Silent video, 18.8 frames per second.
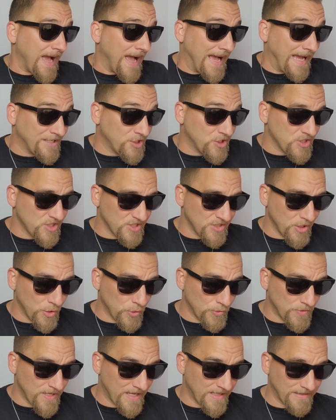I just
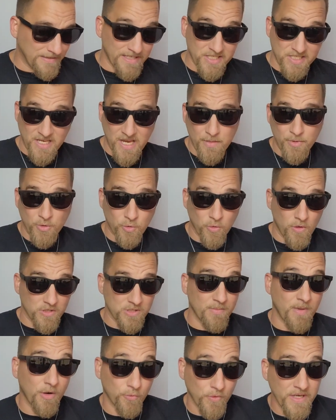know that this came across
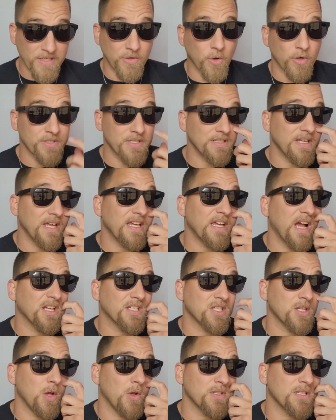my radar today. I
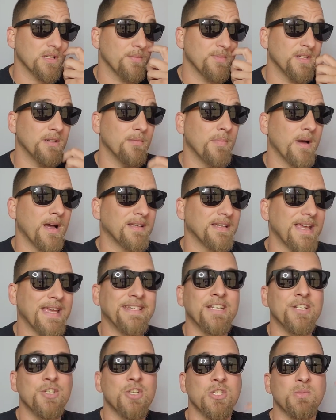saw something about it and
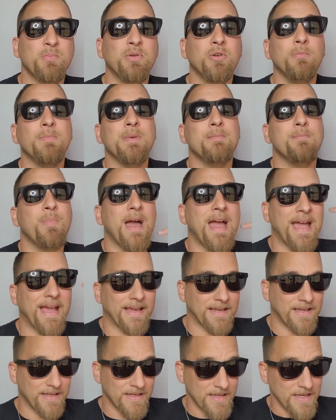it just put me
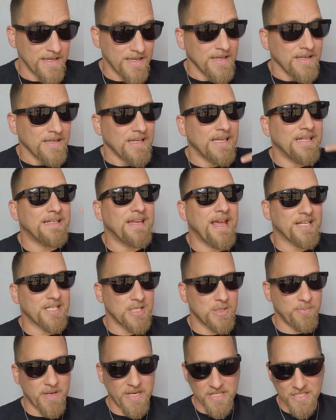back in that
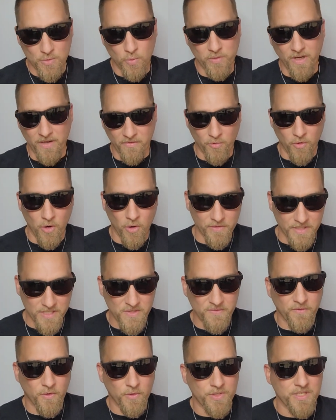space whenever all this
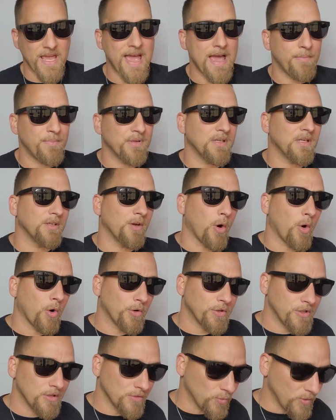first happened and
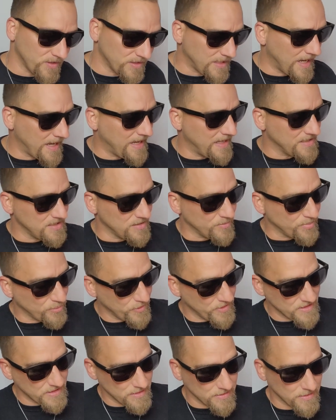arguing with guys in
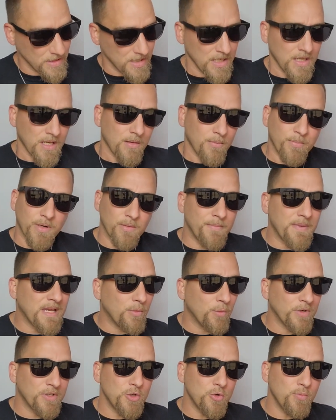prison. But
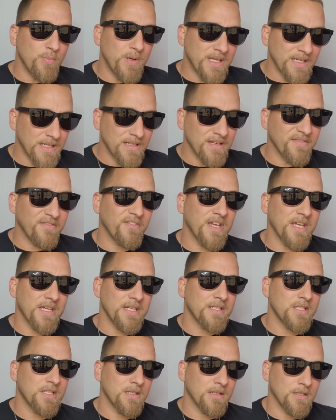man, when you've been in the
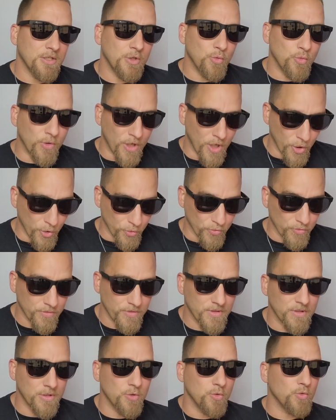feds, you know
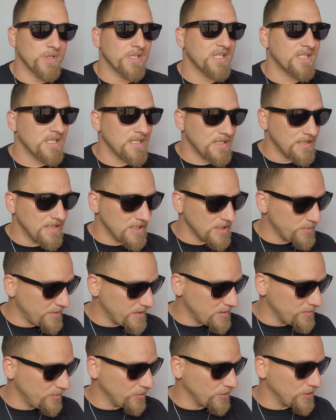you see these
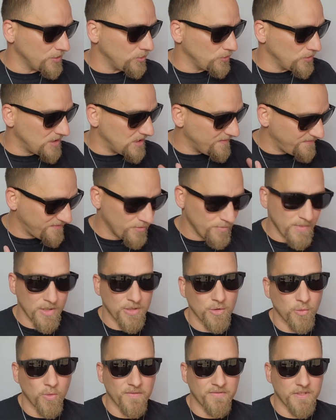people, you get
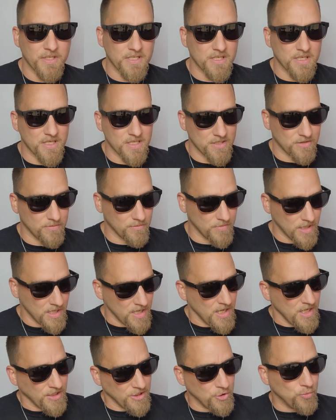familiar with the system,
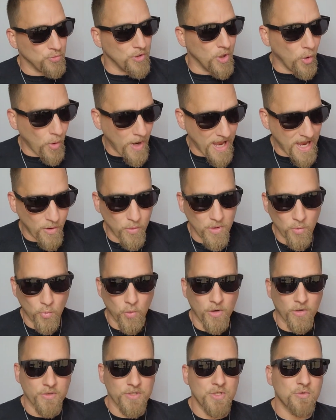you know how it
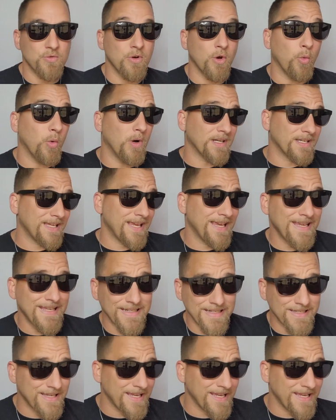works, you know what can and